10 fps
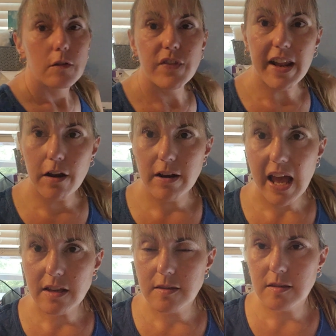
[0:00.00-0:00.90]
Then our
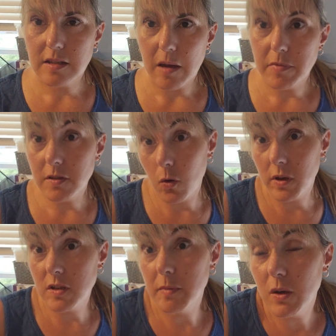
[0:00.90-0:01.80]
next step is going
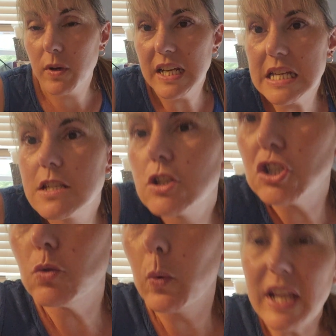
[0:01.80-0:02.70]
to be
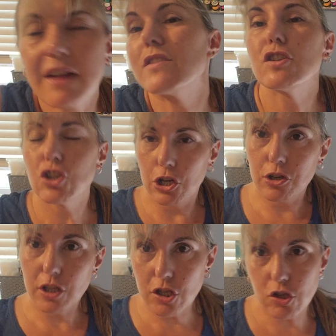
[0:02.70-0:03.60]
we have to
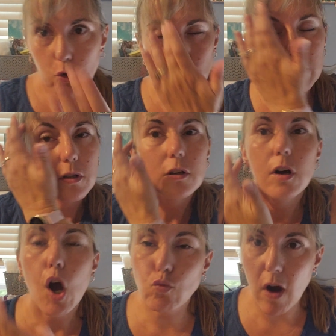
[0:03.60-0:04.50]
turn the tube
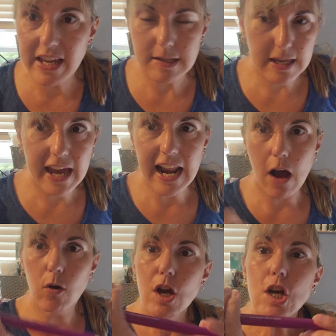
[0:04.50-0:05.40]
right side
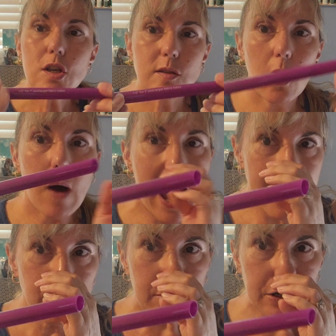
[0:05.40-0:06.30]
out. So
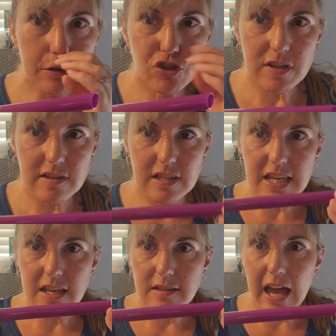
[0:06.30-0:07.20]
I purchased
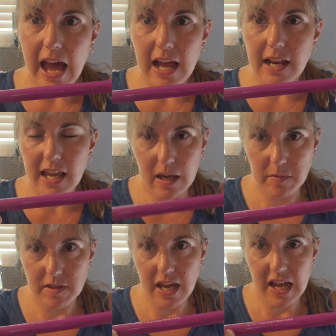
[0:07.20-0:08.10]
these on
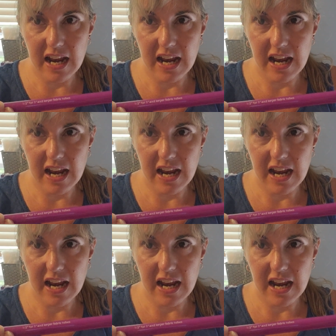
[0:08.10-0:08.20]
Amazon.